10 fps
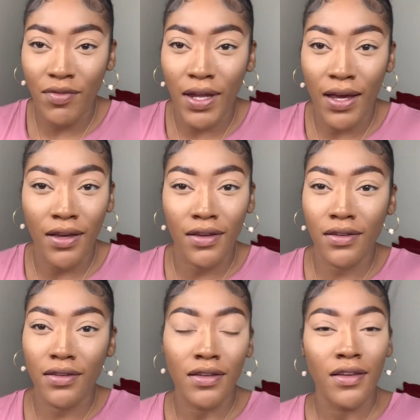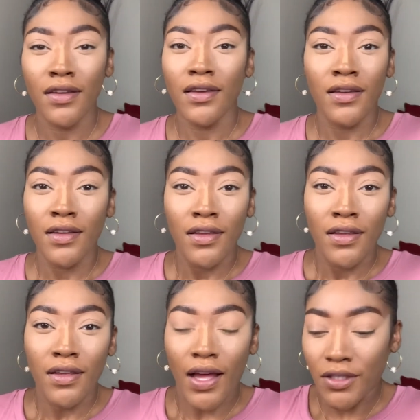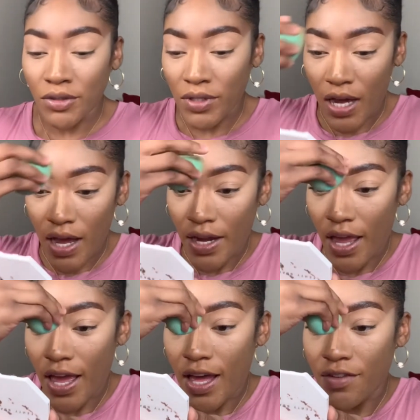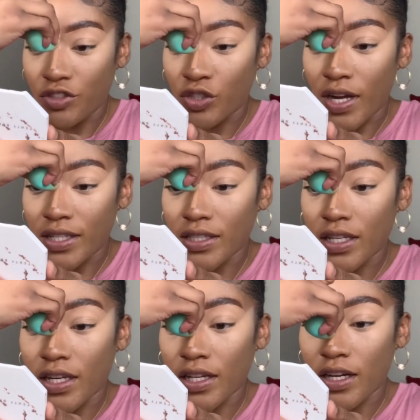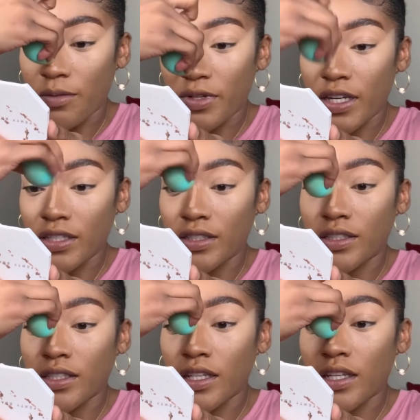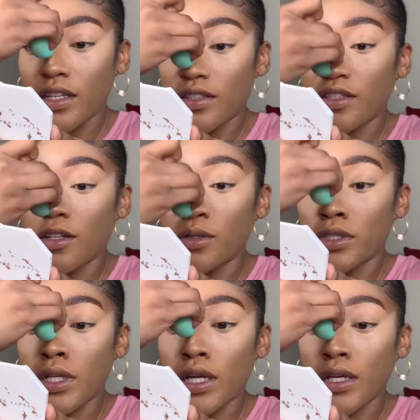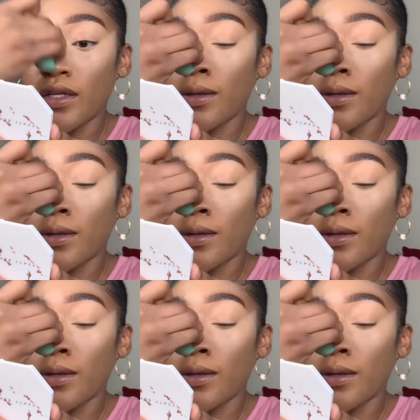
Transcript: like I do not have dry skin, combination skin. So it's like,